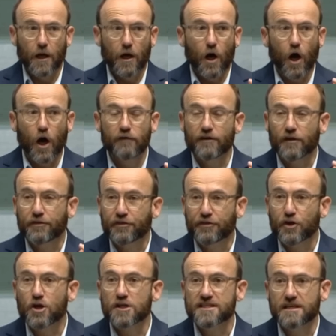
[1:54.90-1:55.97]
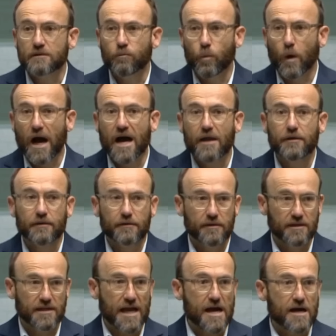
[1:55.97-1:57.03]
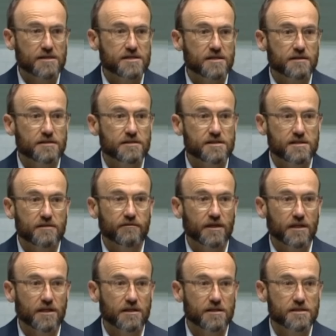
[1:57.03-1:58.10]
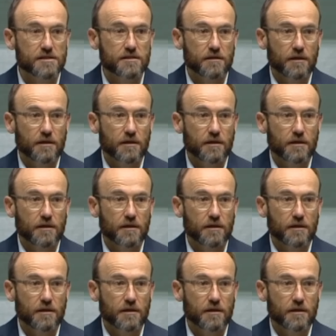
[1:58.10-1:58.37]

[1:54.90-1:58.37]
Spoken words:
over 31,000 civilians